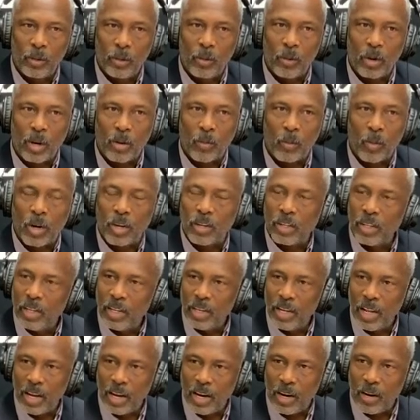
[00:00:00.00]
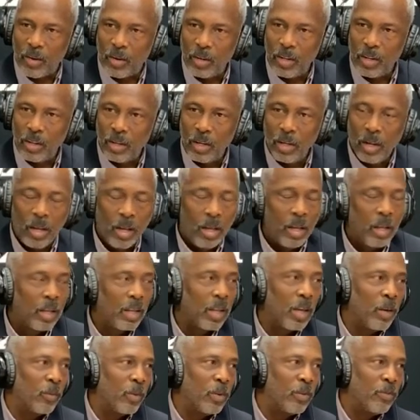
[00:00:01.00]
who are working in that area.
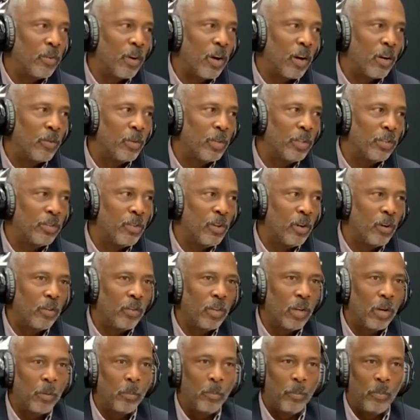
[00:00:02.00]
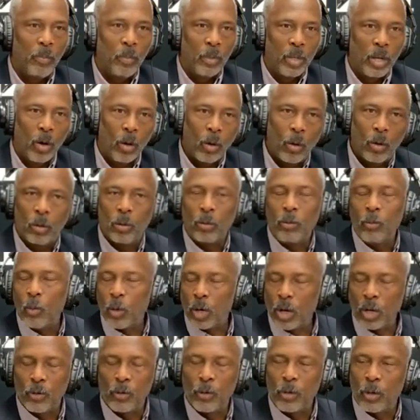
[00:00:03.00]
And we've always known the, the old
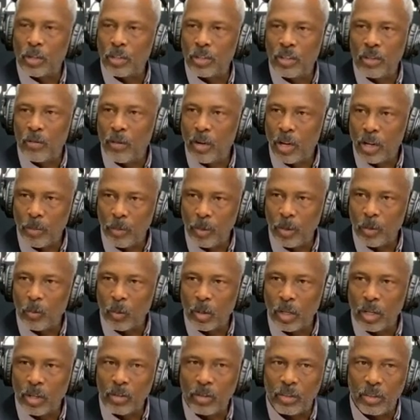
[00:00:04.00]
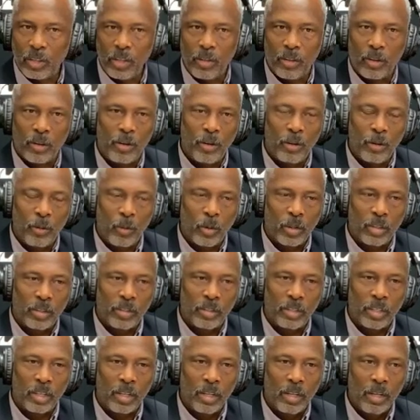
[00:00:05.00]
workforce development was either you was
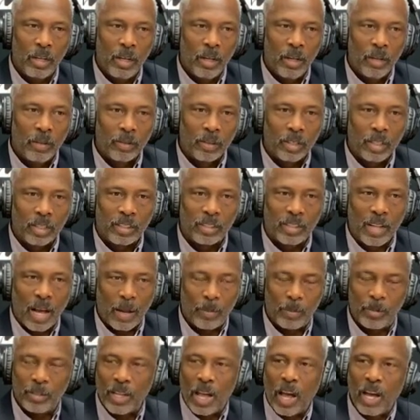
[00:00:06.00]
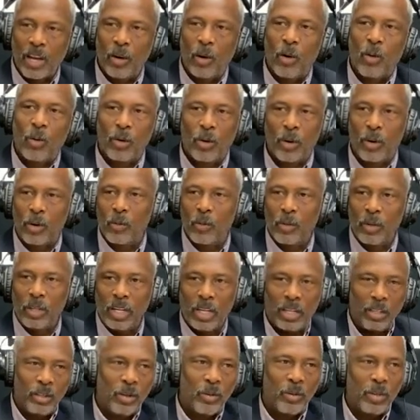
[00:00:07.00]
the, the stop sign holder when
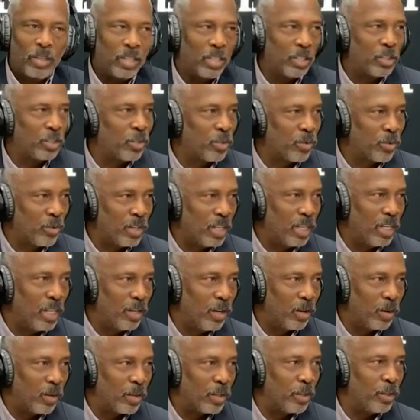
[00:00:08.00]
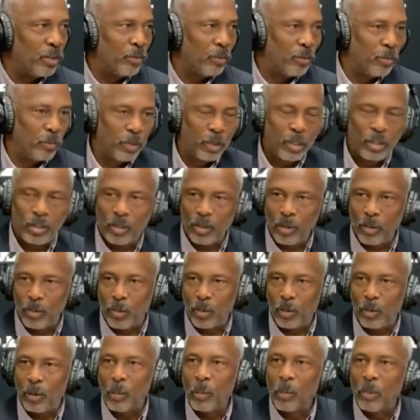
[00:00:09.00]
they're doing the street or you pushing the
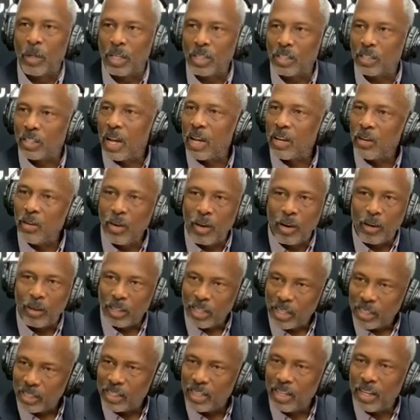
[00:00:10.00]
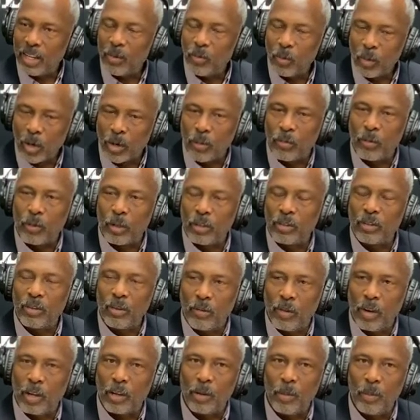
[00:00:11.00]
broom, but it's like, no, let's get workforce
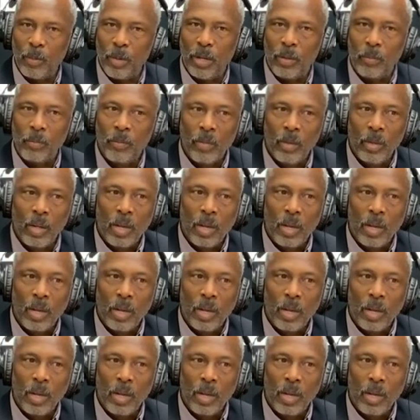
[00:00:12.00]
development